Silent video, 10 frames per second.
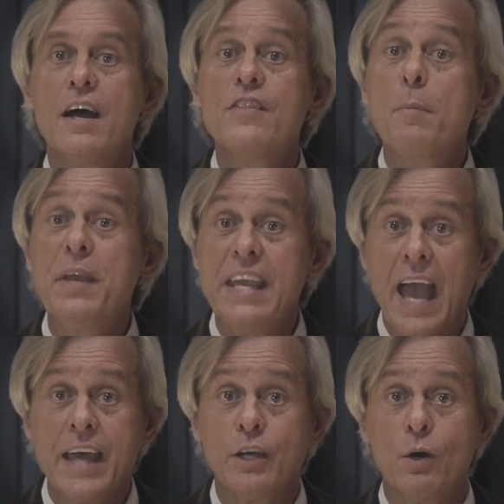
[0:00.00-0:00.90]
The
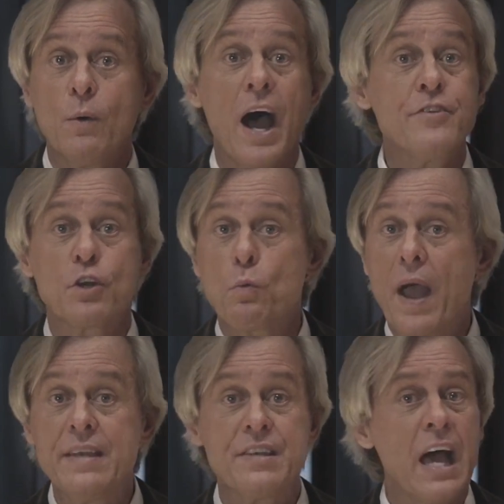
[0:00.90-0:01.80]
piano
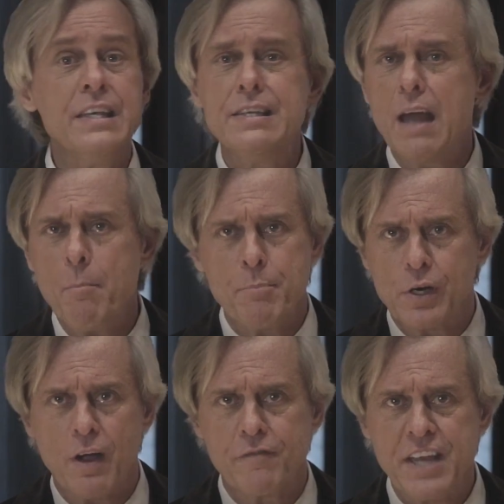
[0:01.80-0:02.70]
underwent a
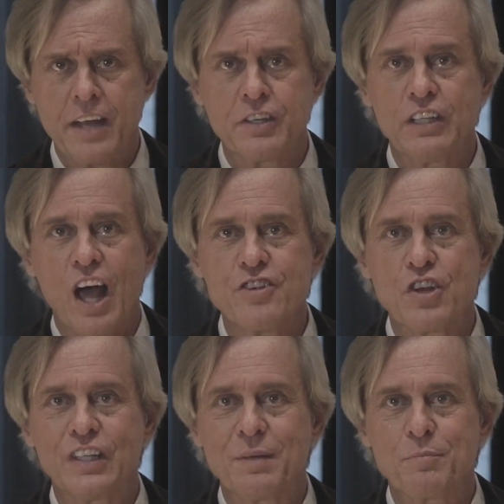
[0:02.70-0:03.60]
number of
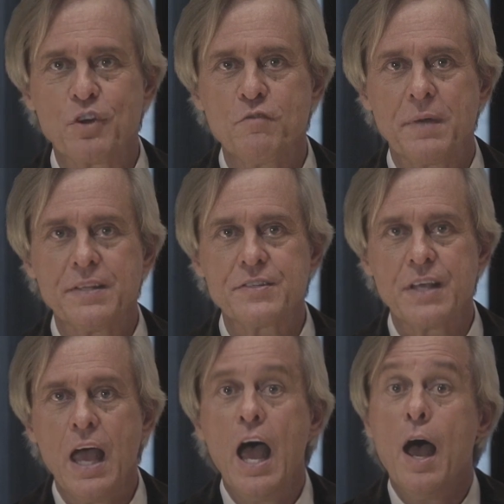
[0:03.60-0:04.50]
technological improvements,
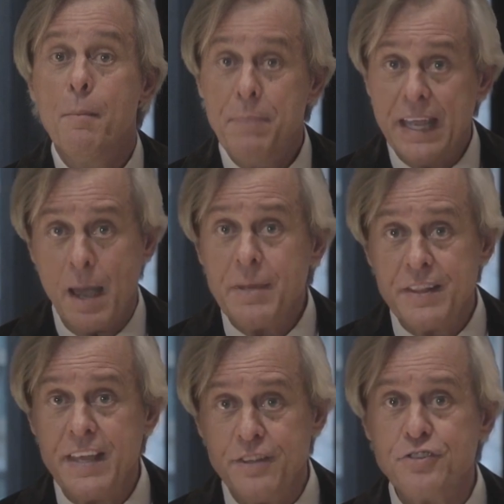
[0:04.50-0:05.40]
becoming
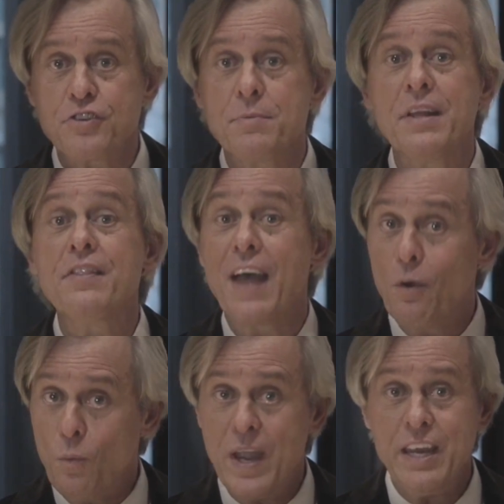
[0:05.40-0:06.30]
the instrument
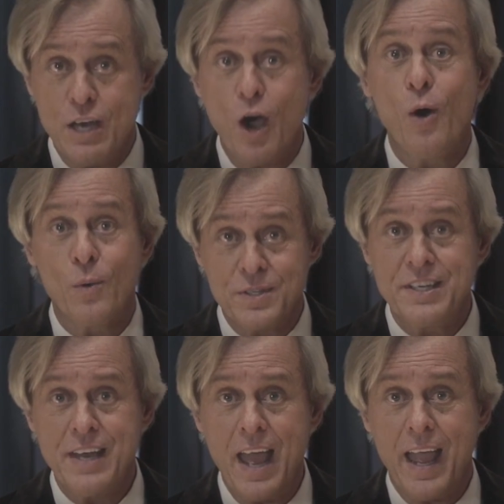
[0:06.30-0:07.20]
that we know
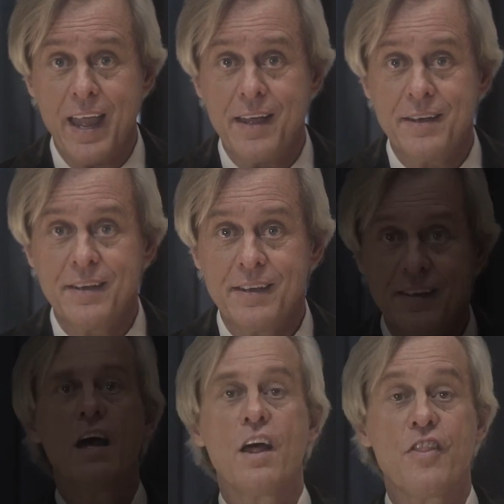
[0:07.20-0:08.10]
today.
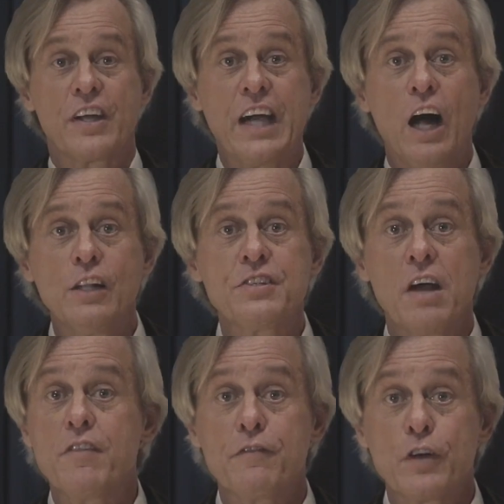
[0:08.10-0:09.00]
The cult
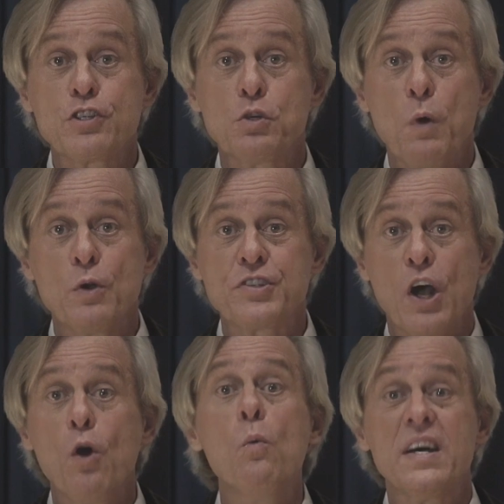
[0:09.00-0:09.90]
of the
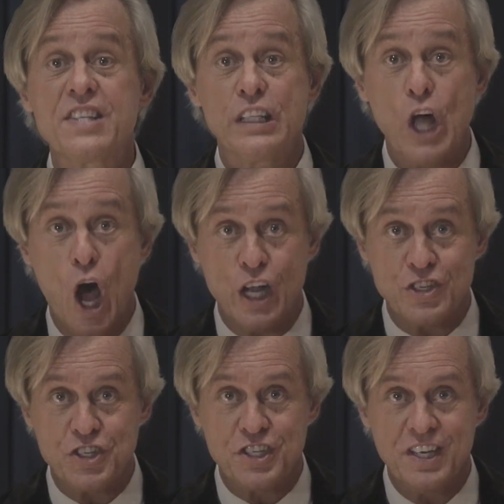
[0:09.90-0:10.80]
virtuoso was
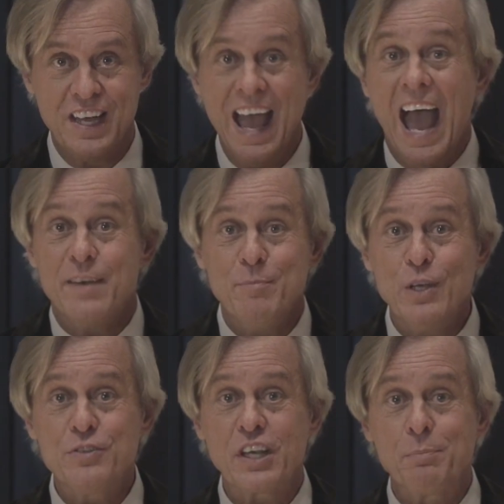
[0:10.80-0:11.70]
launched, and
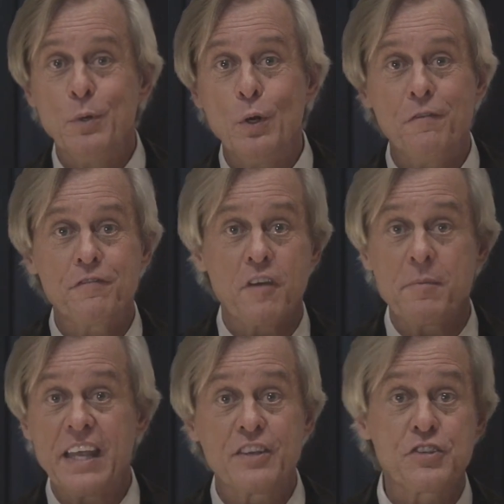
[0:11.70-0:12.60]
music moved from
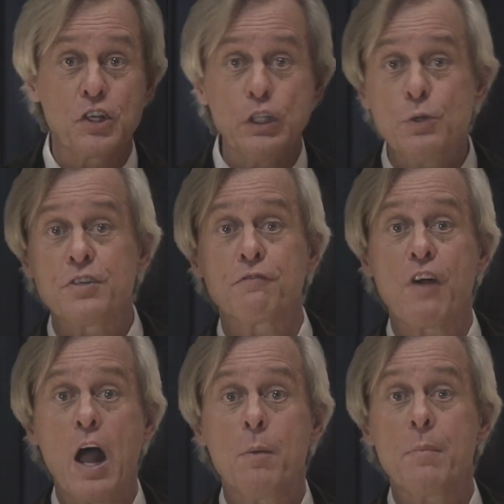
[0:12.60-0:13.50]
the exclusive
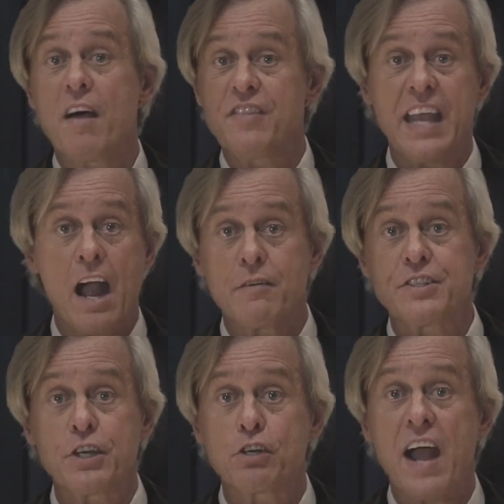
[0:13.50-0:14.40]
realm of the
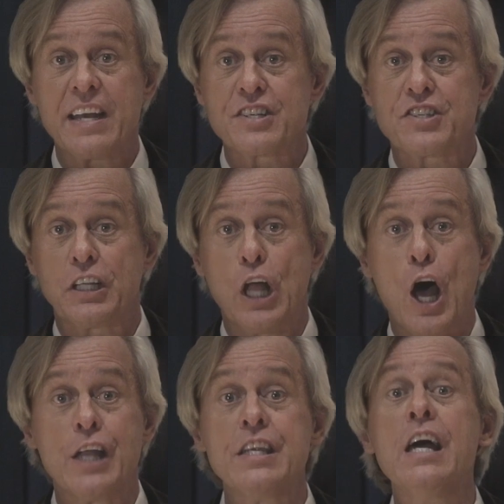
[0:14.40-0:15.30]
aristocratic
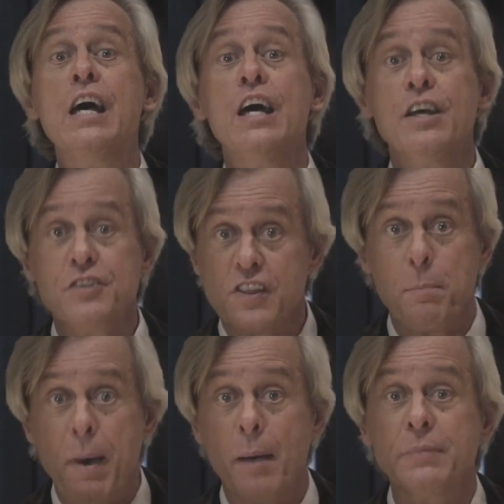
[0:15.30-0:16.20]
salon to the
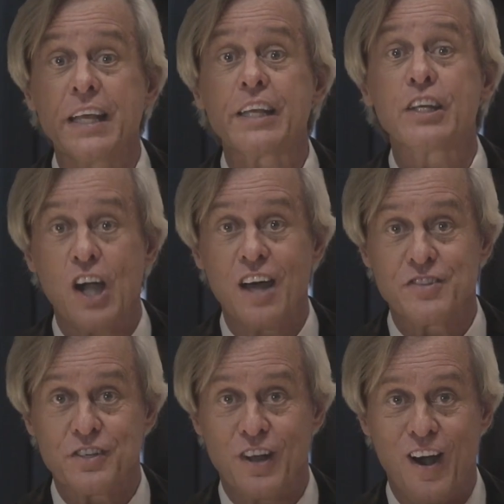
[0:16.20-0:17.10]
public
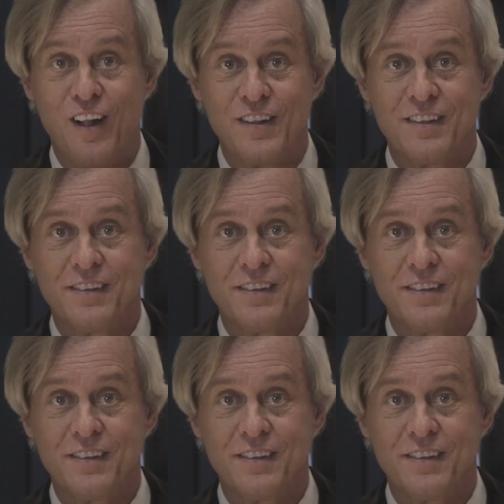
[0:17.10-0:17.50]
concert hall.